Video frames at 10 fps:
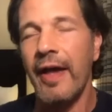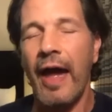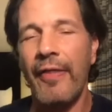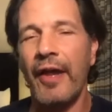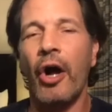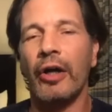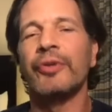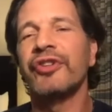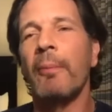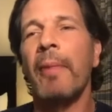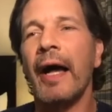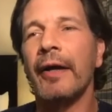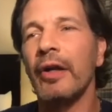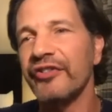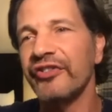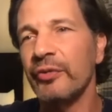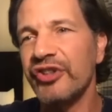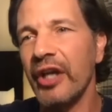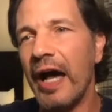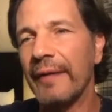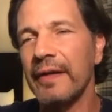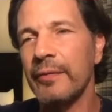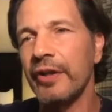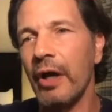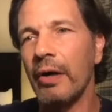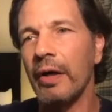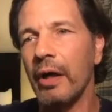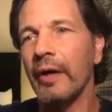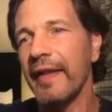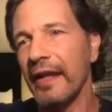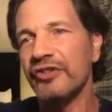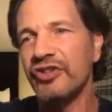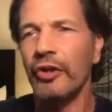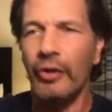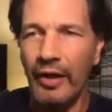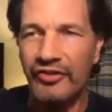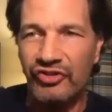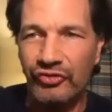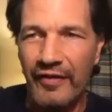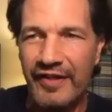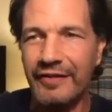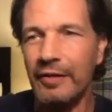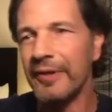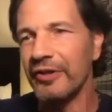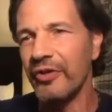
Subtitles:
And then Art would come by and go, let's see what you got. And then he would go, oh, okay, that looks good. Or why don't you try this a little bit or do